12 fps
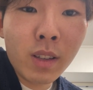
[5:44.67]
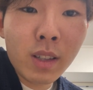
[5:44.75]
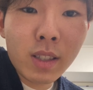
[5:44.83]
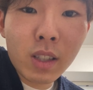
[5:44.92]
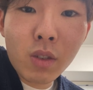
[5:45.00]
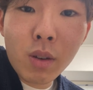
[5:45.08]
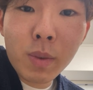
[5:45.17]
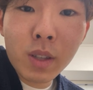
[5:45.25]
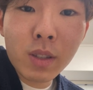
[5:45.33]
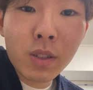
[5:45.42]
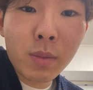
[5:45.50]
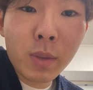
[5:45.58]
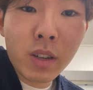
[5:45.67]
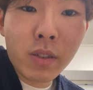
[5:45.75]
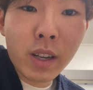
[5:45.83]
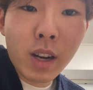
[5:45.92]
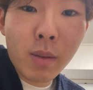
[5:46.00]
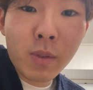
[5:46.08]
The topics
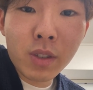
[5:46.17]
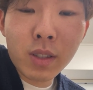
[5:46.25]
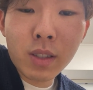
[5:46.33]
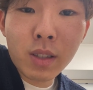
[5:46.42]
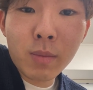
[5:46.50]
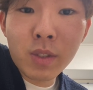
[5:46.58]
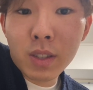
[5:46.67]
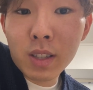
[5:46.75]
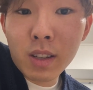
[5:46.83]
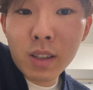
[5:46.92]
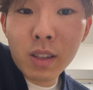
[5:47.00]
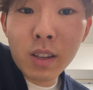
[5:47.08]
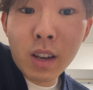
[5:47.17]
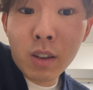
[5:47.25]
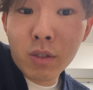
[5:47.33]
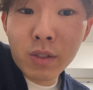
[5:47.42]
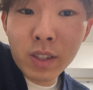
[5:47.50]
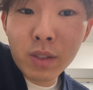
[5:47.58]
typically cover system design,
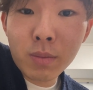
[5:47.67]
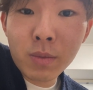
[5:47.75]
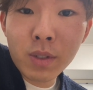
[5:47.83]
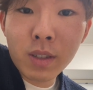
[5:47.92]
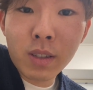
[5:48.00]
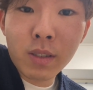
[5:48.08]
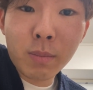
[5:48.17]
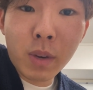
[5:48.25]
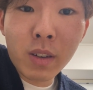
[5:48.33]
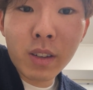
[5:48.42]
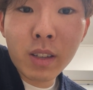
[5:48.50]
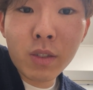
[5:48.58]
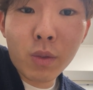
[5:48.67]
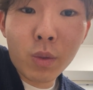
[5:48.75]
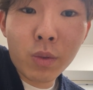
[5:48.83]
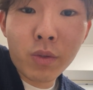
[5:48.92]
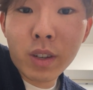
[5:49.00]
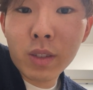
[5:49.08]
algorithms, and back-end or
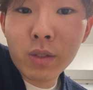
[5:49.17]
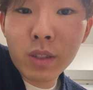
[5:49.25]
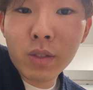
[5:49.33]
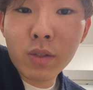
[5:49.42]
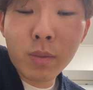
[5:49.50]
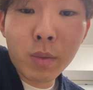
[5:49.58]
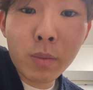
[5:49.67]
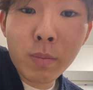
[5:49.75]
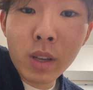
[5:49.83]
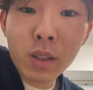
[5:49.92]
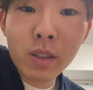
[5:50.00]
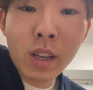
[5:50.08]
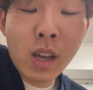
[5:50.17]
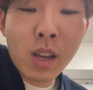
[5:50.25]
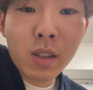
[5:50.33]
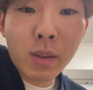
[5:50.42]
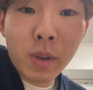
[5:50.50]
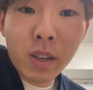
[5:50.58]
front-end development,
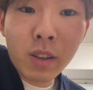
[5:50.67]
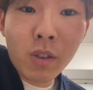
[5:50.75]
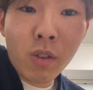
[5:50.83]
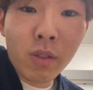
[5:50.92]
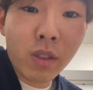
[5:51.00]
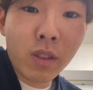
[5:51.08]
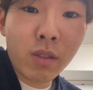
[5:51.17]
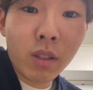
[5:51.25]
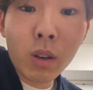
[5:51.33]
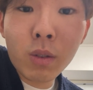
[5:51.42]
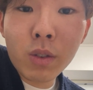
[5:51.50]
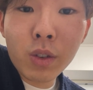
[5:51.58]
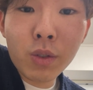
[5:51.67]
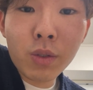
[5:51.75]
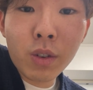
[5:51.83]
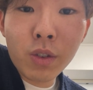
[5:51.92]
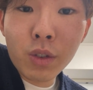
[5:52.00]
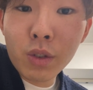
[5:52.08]
depending on the role
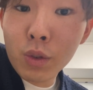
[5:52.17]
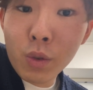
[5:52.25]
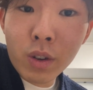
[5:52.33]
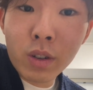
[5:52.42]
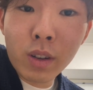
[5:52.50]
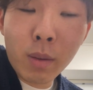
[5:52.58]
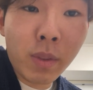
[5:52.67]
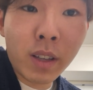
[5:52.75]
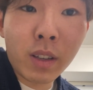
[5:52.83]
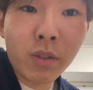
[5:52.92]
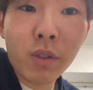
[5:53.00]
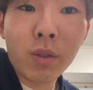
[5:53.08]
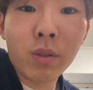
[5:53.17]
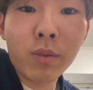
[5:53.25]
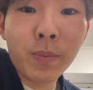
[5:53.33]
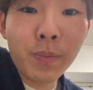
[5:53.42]
you are applying for.